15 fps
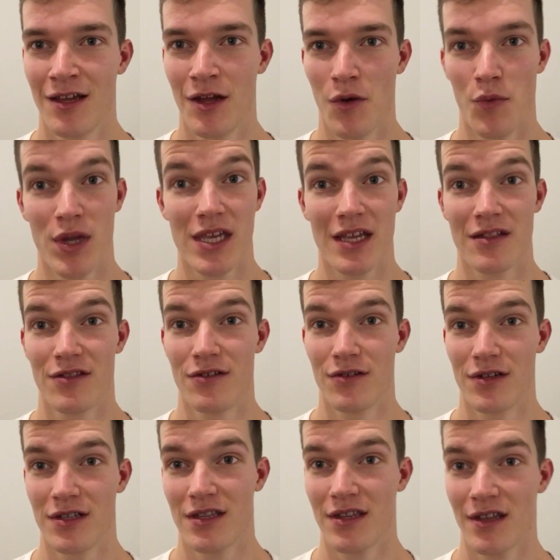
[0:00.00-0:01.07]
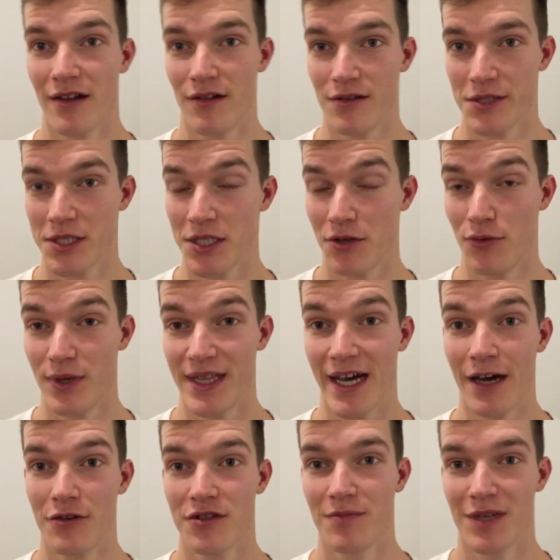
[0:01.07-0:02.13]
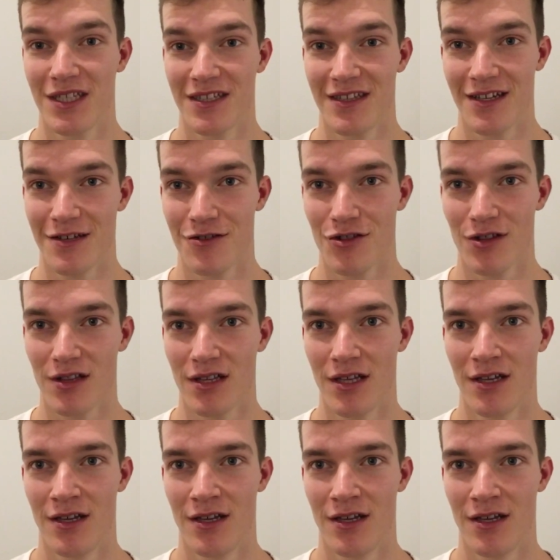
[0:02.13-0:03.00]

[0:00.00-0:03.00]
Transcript: we can do it also without meditation.